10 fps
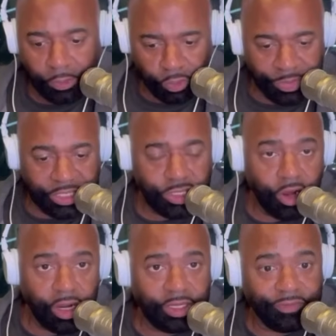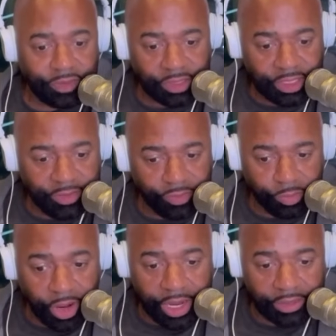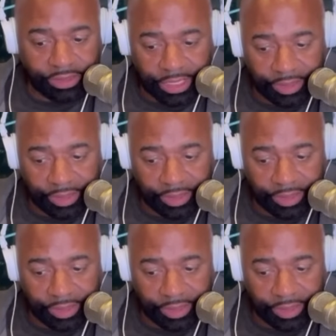will be starting for the Cleveland Browns.